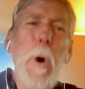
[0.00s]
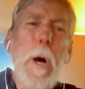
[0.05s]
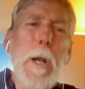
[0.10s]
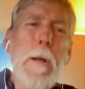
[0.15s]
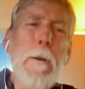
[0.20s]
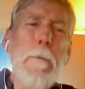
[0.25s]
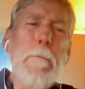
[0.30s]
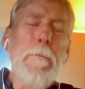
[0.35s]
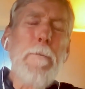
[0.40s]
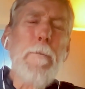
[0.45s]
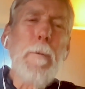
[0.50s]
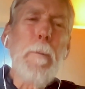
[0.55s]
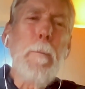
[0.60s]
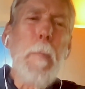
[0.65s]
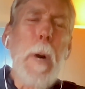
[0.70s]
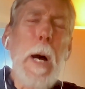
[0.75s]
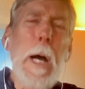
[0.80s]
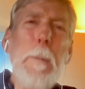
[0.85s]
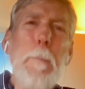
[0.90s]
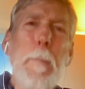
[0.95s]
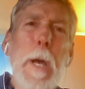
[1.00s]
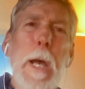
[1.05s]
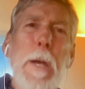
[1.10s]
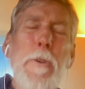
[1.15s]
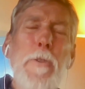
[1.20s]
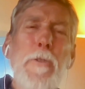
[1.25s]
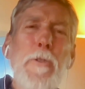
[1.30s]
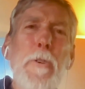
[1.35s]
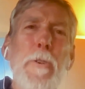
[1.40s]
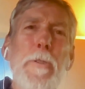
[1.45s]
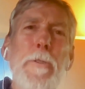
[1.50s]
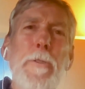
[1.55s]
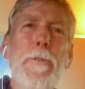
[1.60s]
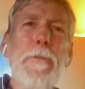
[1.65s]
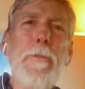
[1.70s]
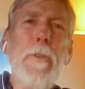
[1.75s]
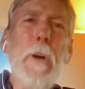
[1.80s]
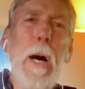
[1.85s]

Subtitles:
of my patients